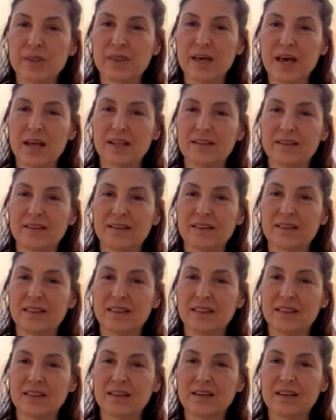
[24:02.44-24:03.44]
with that
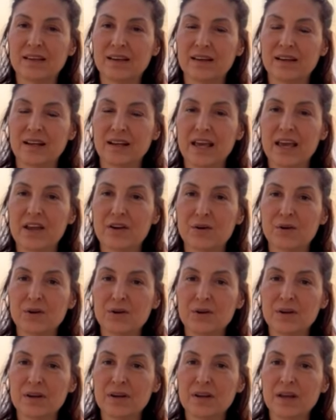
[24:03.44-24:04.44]

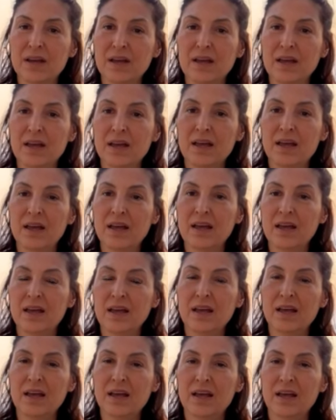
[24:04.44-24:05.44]
later.
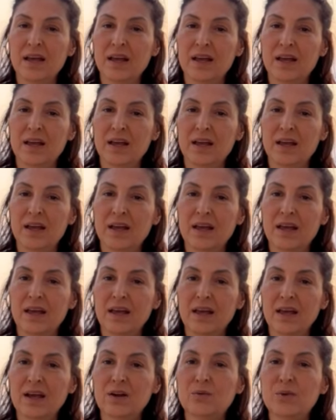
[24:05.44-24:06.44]
Okay.
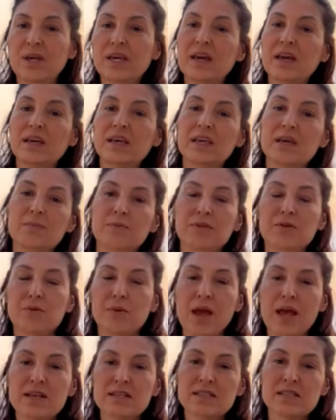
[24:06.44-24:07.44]
And we can so keep the
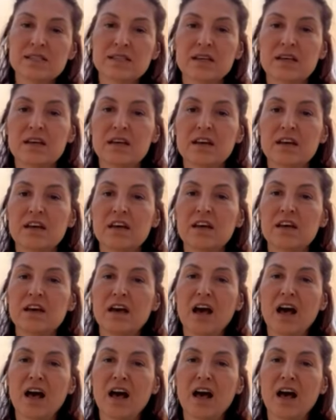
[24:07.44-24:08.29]
four rest. four eggs that I